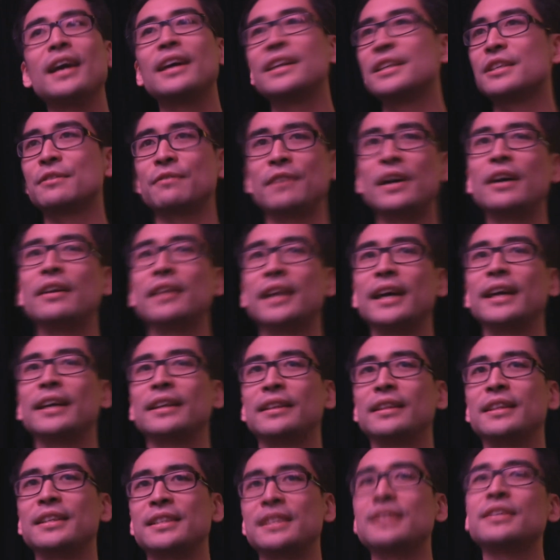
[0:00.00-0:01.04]
Yeah, it just felt like
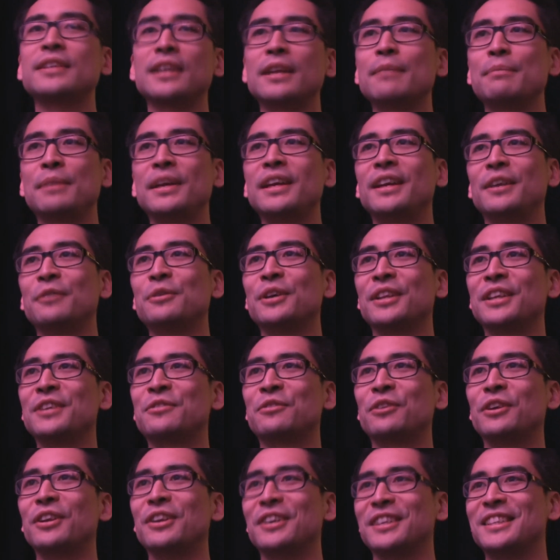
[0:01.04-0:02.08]
this is going to be here with
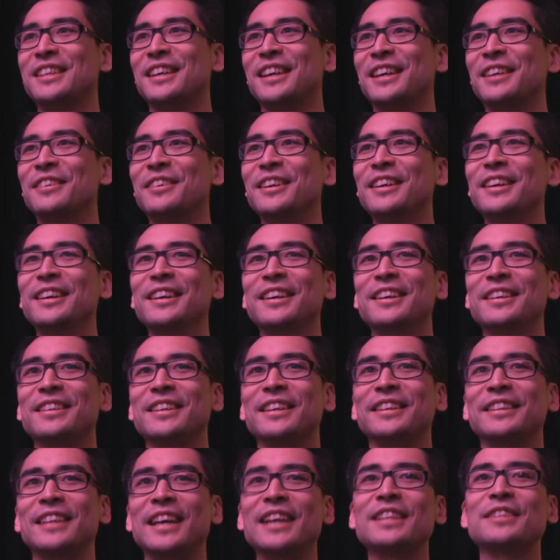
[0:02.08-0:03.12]
us for a long time.
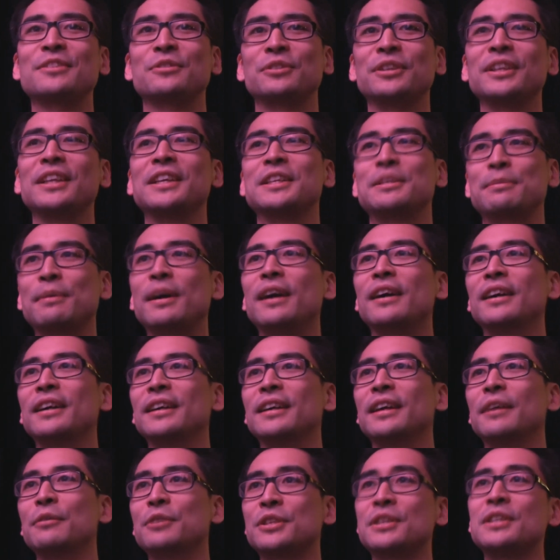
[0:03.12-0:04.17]
It's like, that's really
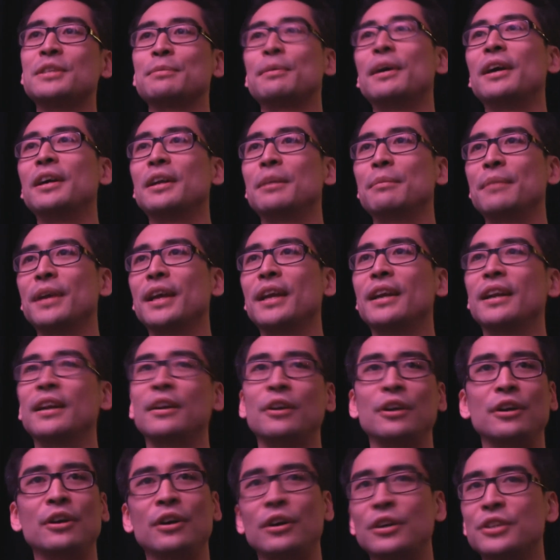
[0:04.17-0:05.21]
inspiring. It was inspiring to me, and I
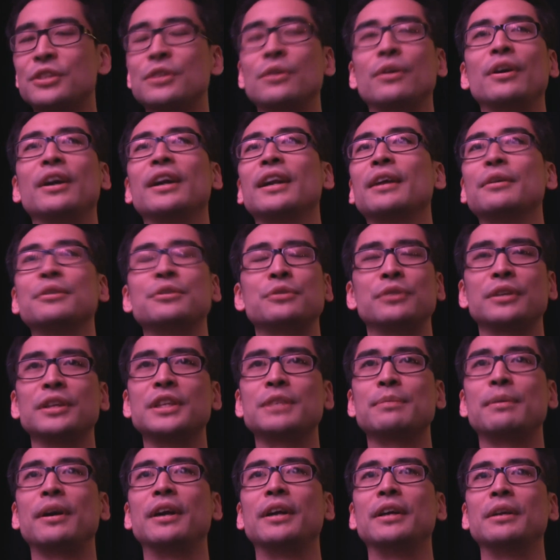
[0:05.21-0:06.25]
heard her story, and it was really
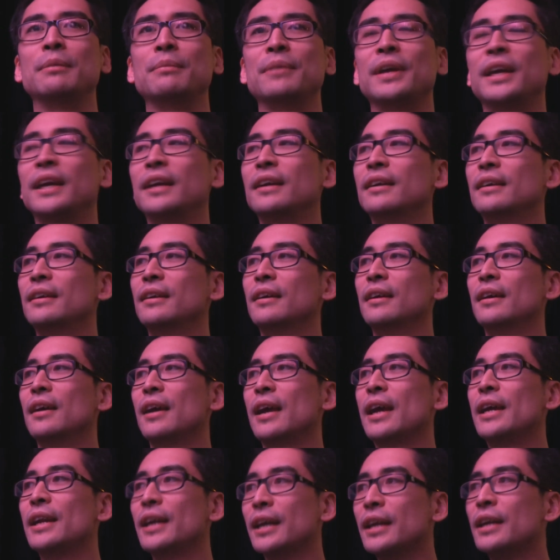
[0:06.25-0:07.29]
inspiring to
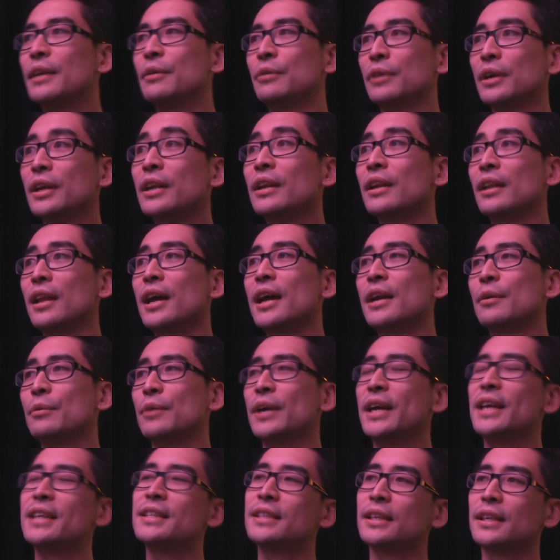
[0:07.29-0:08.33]
me. And in a lot
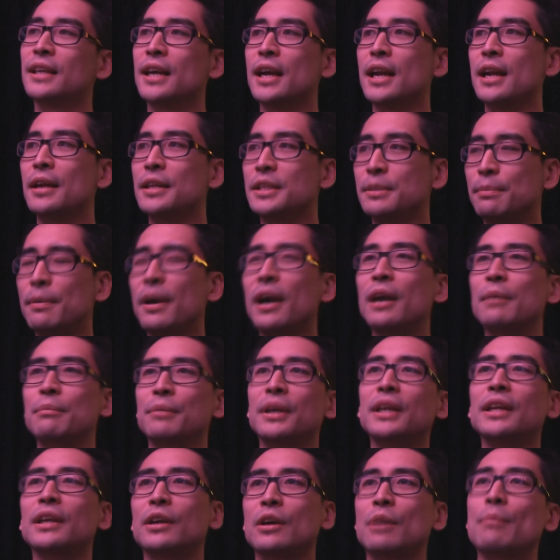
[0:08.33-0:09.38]
of ways, it kind of
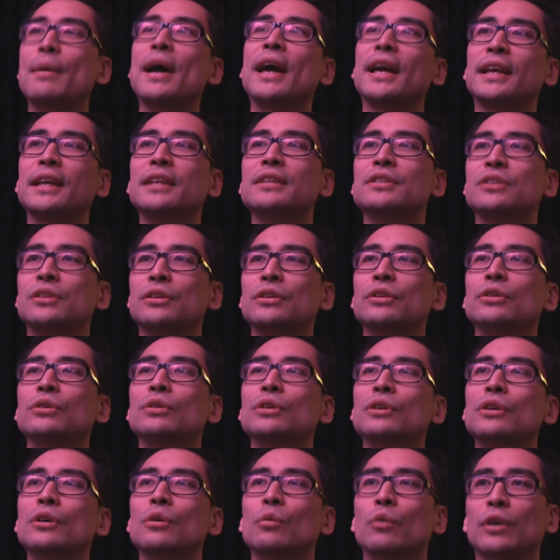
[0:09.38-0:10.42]
inspired me to go back into
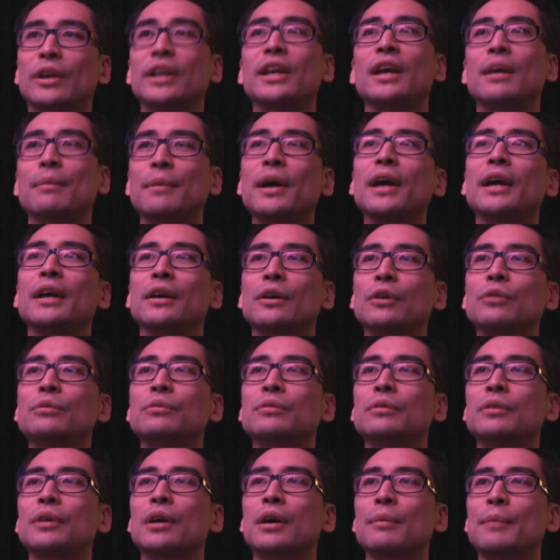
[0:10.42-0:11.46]
working on my
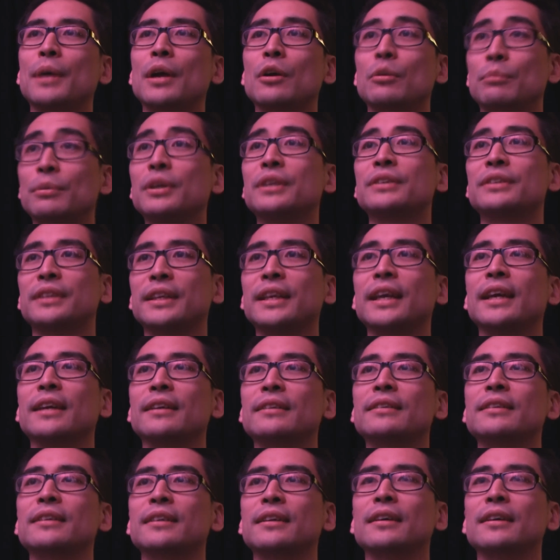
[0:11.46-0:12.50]
own books
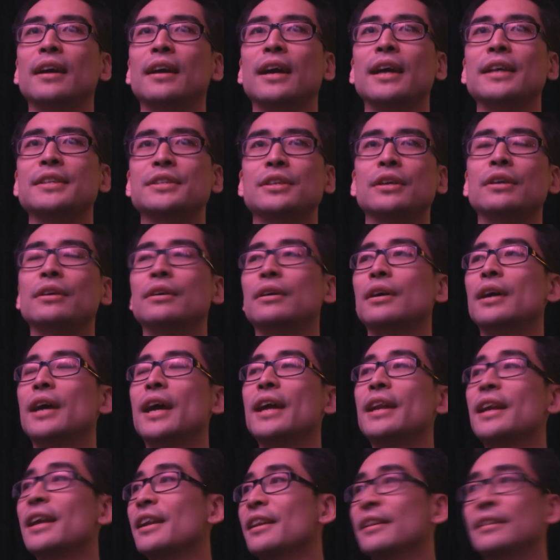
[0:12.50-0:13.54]
again. And so,
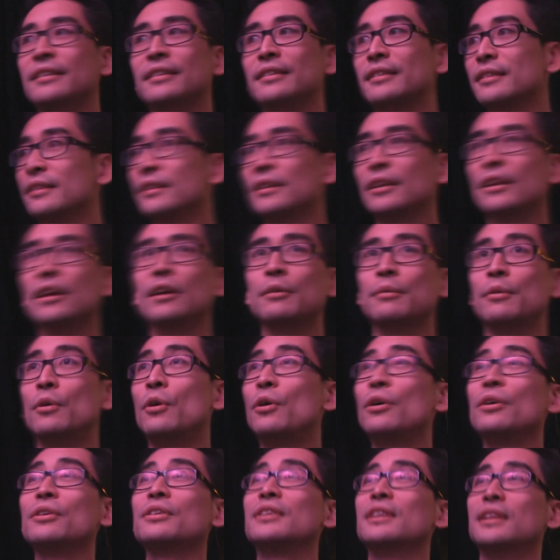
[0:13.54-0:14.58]
and then lo and
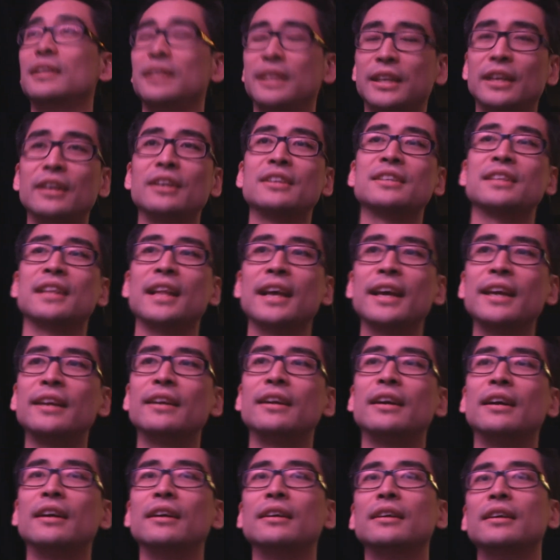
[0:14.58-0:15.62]
behold, years
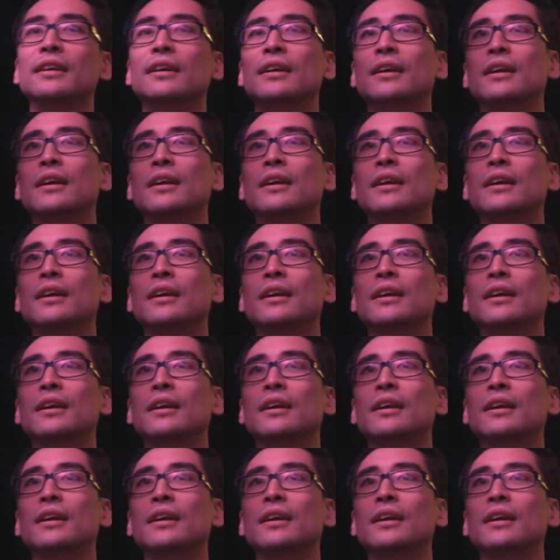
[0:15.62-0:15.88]
later,